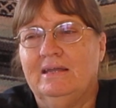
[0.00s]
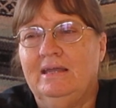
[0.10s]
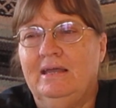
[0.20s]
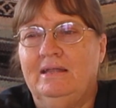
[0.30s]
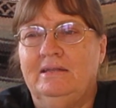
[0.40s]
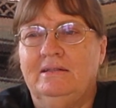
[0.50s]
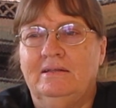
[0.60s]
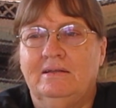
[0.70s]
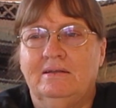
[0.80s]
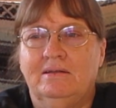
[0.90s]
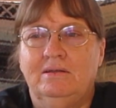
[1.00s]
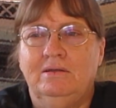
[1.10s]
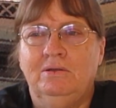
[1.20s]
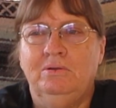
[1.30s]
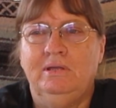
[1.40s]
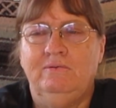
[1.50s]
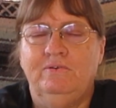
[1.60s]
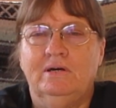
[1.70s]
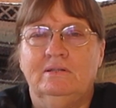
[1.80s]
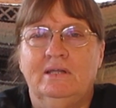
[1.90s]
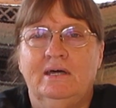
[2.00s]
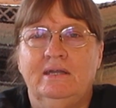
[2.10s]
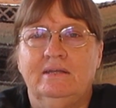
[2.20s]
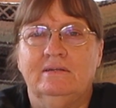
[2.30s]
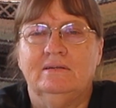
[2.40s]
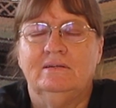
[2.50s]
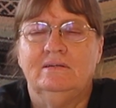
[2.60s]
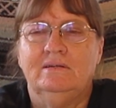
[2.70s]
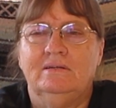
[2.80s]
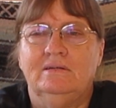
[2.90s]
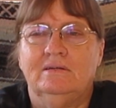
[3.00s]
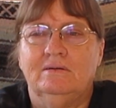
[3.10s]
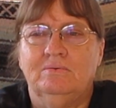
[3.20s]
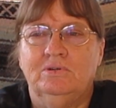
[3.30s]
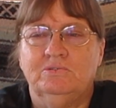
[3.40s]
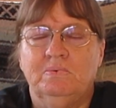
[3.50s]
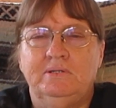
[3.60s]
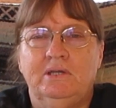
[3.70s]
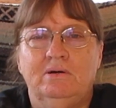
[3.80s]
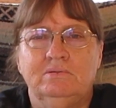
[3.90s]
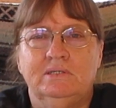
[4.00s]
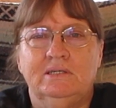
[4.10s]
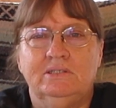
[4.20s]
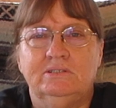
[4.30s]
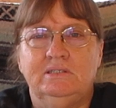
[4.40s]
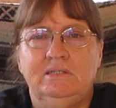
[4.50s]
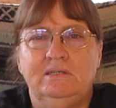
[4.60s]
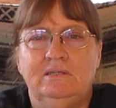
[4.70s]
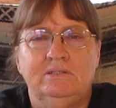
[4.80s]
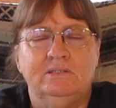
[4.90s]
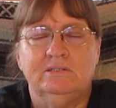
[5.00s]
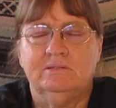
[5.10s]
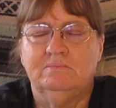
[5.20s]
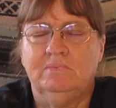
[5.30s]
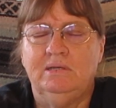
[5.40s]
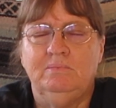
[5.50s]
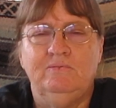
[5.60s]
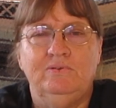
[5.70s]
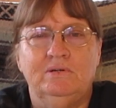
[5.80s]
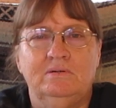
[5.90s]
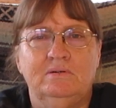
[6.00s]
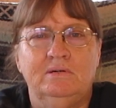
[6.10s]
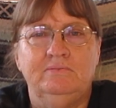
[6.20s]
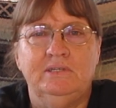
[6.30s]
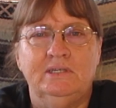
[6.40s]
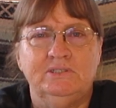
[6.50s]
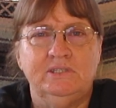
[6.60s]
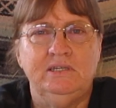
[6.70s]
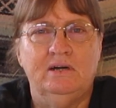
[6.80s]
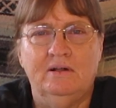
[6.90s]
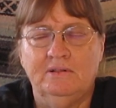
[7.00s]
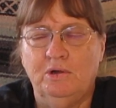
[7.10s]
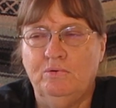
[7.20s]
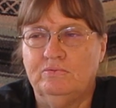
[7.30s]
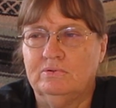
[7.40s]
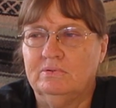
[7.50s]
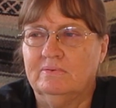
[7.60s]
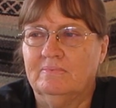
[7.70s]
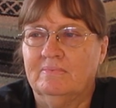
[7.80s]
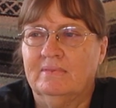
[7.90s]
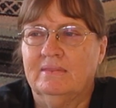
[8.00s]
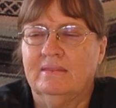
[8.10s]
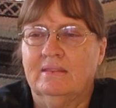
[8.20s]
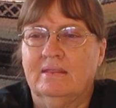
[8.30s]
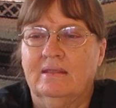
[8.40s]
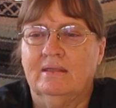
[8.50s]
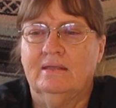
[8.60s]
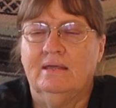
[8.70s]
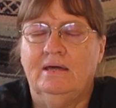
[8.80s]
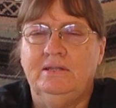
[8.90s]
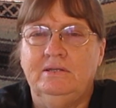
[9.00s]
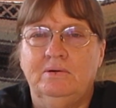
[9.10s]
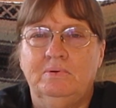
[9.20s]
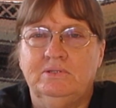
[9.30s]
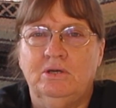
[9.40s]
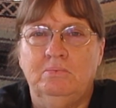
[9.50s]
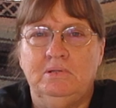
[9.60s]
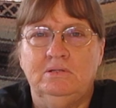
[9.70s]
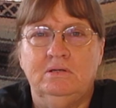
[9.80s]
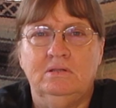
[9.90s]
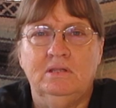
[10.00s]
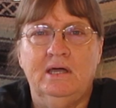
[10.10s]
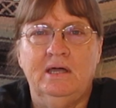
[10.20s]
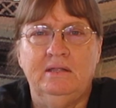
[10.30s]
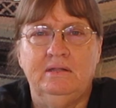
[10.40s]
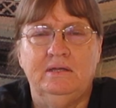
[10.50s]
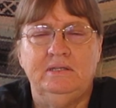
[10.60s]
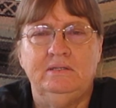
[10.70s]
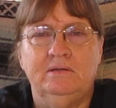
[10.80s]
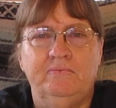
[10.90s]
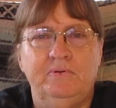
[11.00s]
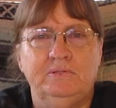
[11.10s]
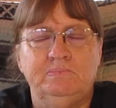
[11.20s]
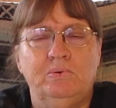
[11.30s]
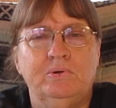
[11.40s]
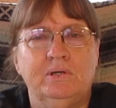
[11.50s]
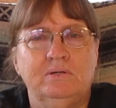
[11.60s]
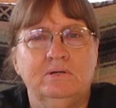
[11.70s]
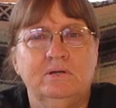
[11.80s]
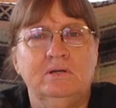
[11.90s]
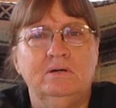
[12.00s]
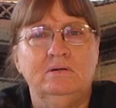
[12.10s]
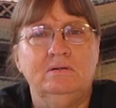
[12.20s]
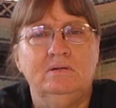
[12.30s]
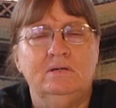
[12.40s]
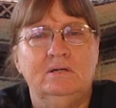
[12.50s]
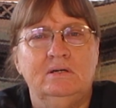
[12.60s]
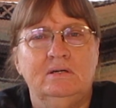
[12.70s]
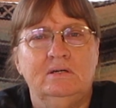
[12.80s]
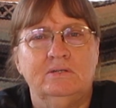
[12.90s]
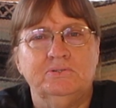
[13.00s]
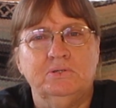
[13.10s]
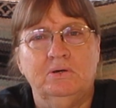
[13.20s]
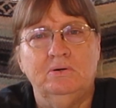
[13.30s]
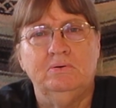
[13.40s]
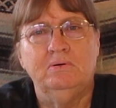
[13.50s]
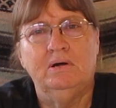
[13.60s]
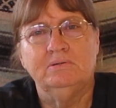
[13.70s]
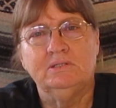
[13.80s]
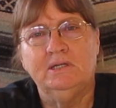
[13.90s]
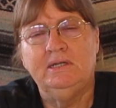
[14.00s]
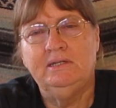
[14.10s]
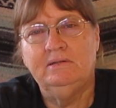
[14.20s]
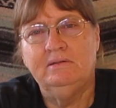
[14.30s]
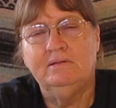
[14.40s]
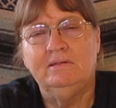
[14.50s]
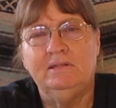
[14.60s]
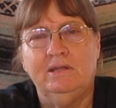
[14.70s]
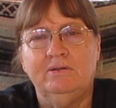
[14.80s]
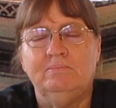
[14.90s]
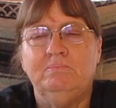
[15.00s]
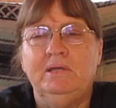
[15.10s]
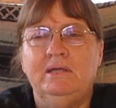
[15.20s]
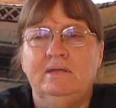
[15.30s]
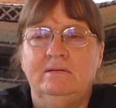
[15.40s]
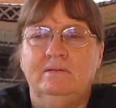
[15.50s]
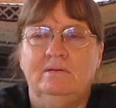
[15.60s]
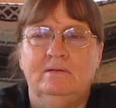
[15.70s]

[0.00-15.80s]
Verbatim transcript: And who he felt like was my dog Dusty. It just made me feel of Dusty all over. I didn't know what Toby looked like. I didn't know if he was boy or girl. So I was laying there in bed